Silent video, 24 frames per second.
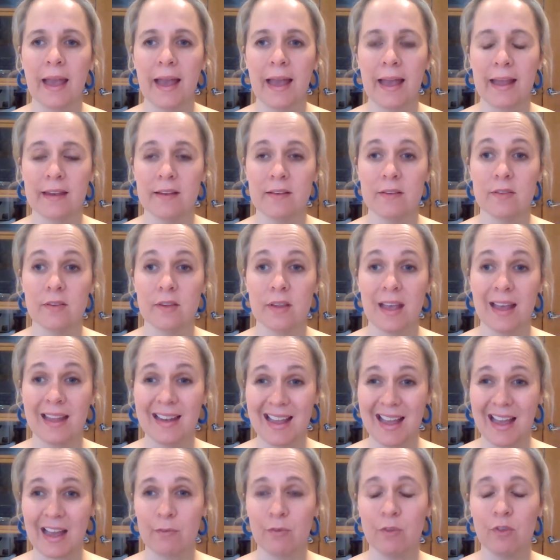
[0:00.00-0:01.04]
and
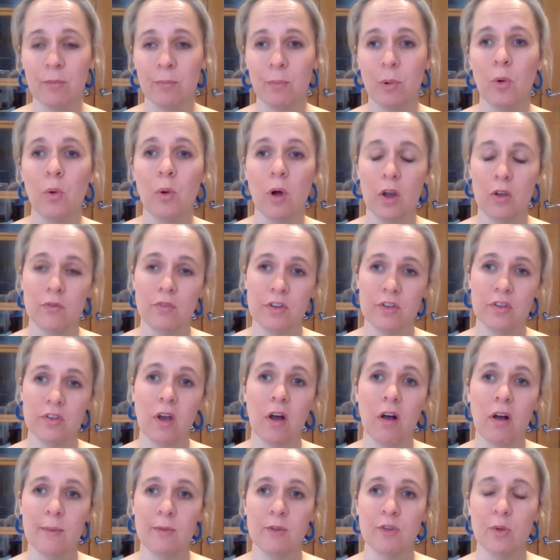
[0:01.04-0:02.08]
have support over
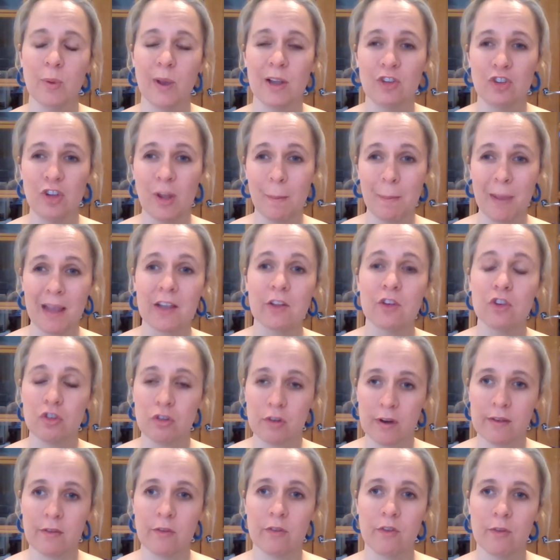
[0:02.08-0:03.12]
time to actually make
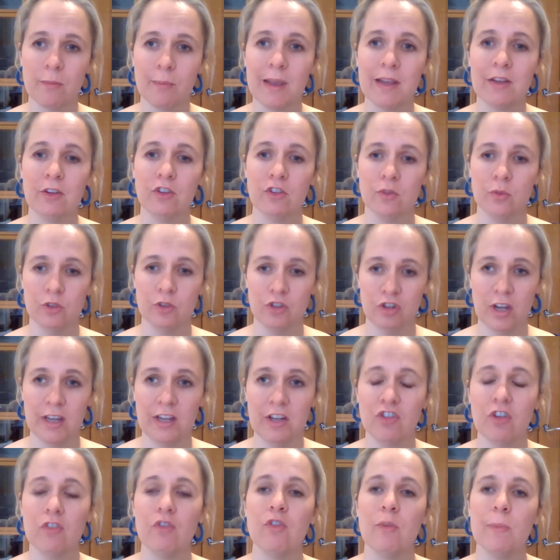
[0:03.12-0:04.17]
transformational
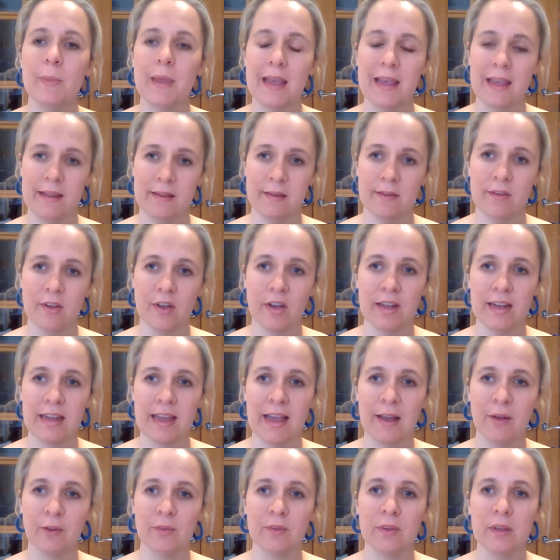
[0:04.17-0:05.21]
changes from the inside
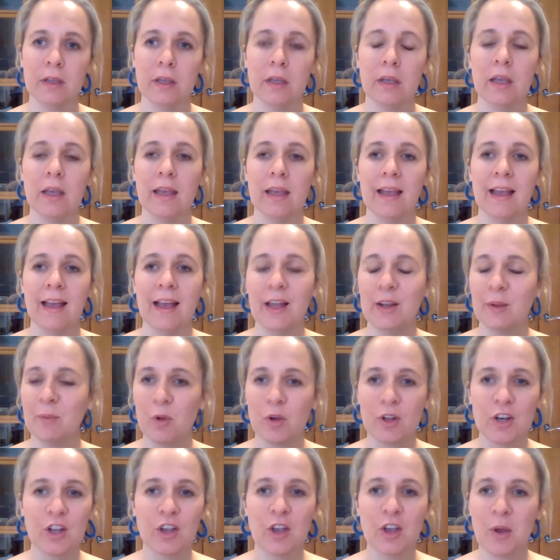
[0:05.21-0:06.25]
out. And I'm
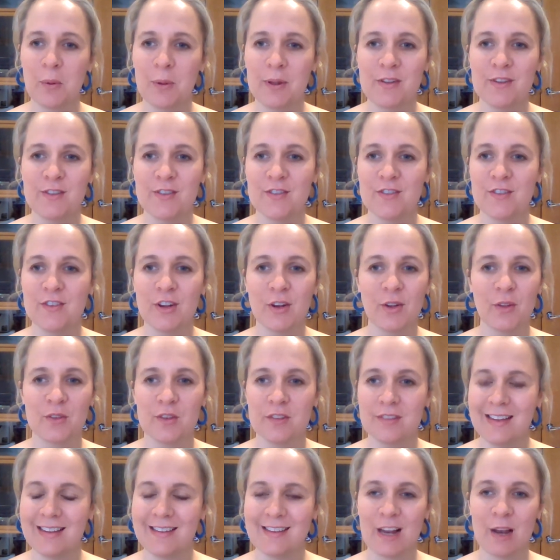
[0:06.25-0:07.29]
not going to go into lots
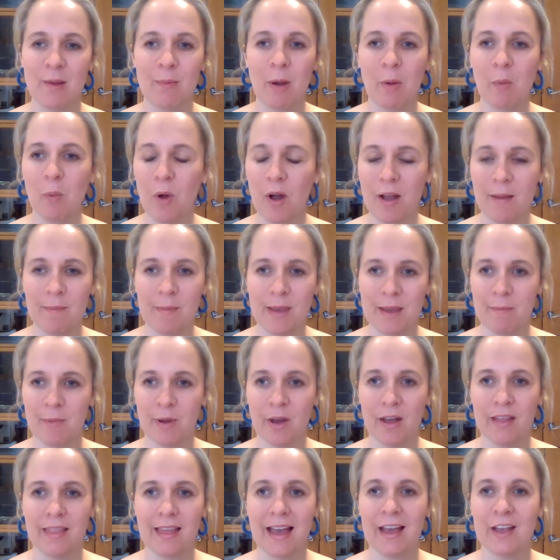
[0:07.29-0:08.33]
of detail about what I mean
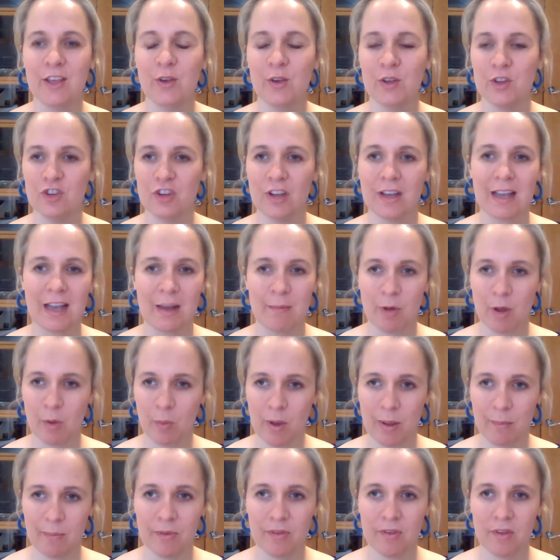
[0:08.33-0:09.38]
by that. You can check out my
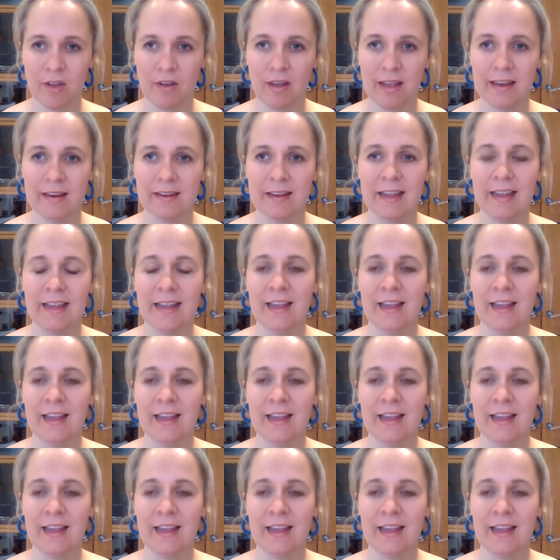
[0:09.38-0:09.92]
website.